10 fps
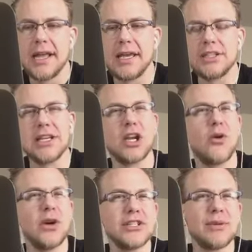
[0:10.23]
and she had a
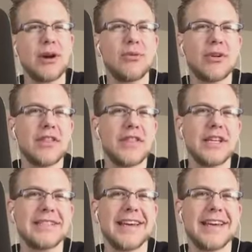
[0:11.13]
question about one of the things